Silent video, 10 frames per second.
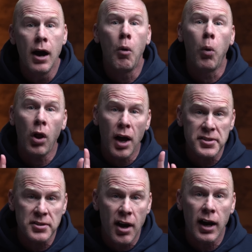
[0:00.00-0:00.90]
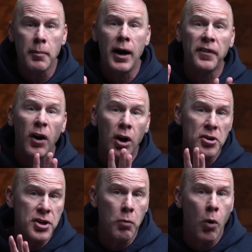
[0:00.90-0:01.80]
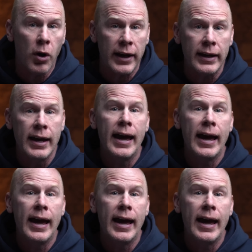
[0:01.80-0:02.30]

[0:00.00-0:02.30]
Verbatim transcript: We'll also talk about the urgent warning